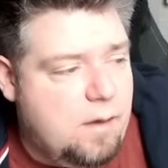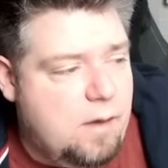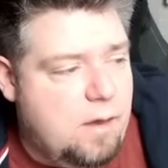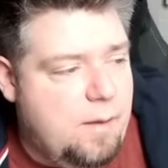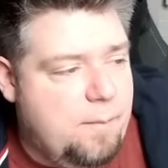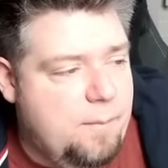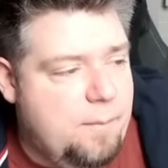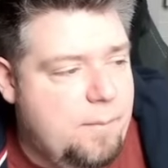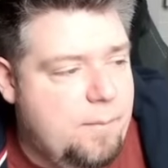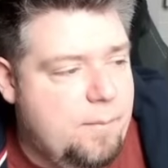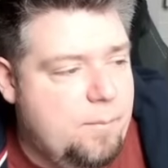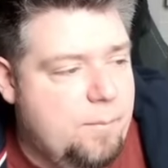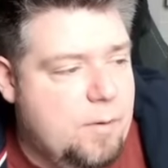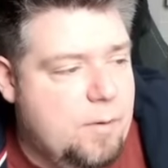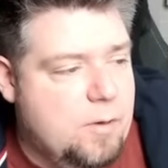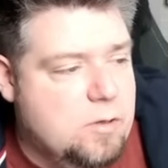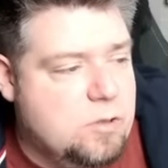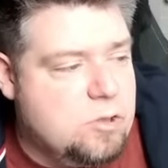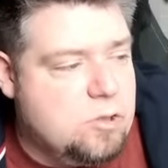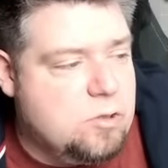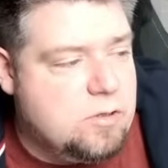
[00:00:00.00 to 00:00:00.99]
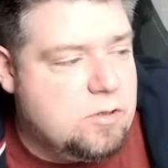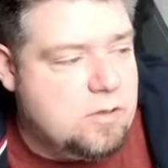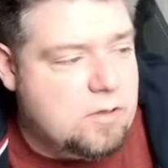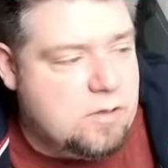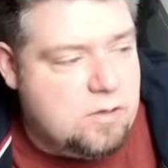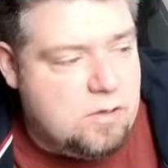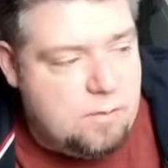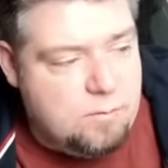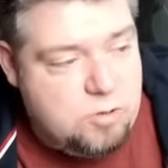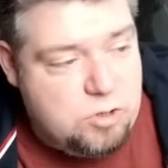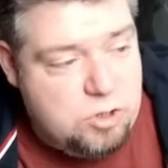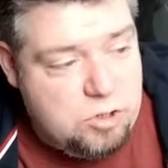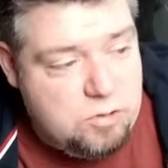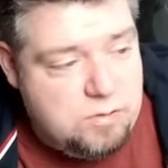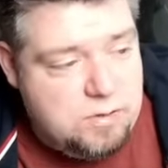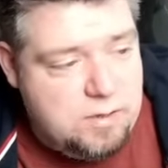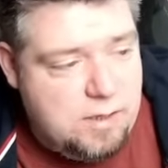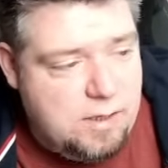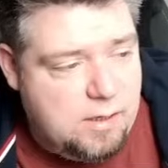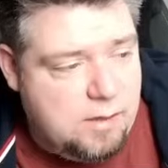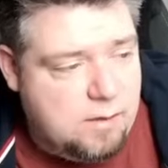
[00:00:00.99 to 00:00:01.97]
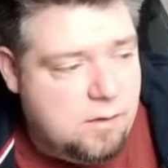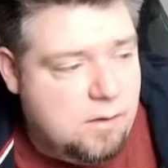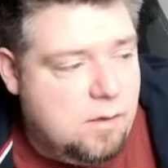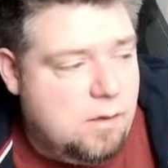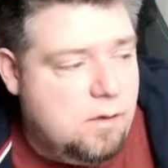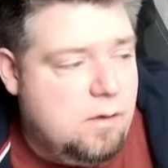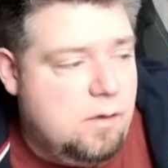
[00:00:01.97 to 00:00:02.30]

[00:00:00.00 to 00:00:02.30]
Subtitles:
but due to the time shooting,